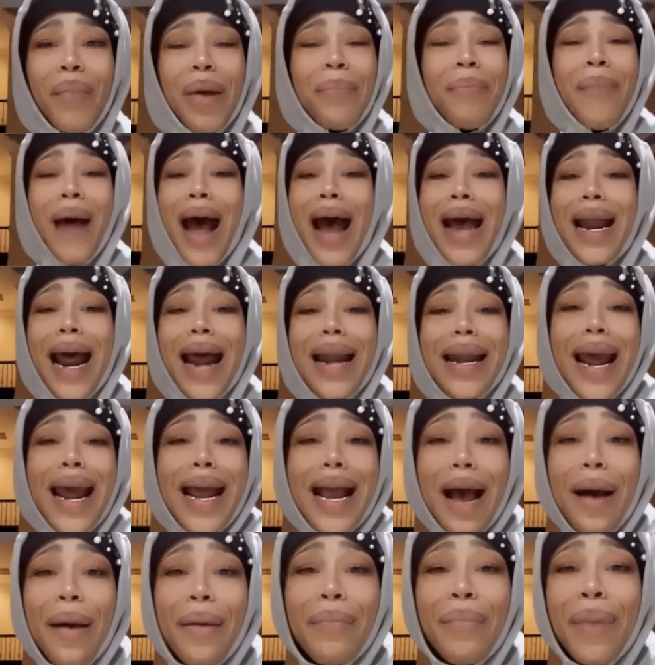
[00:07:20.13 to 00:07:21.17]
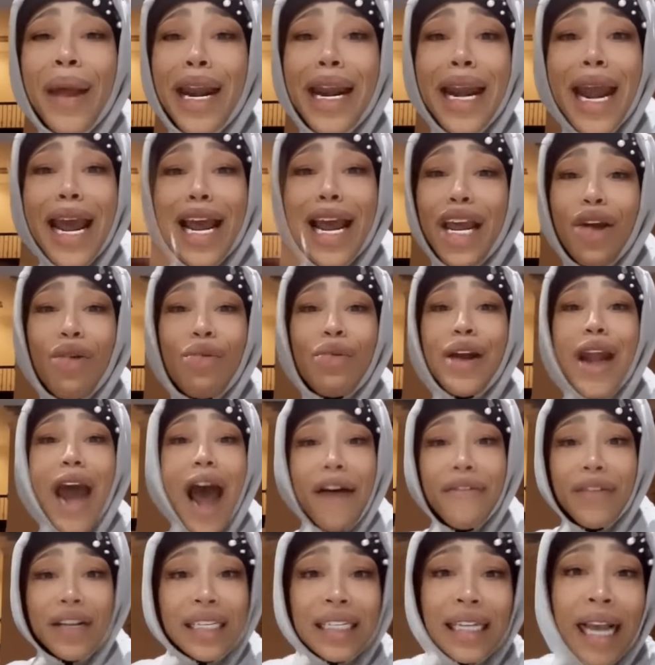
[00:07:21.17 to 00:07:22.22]
Man, yo, Dom, dog, you
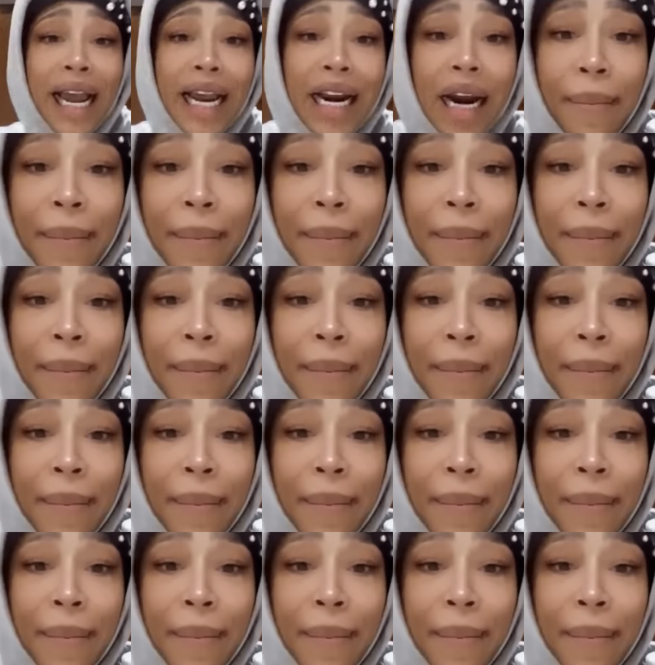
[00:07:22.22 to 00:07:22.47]
never seen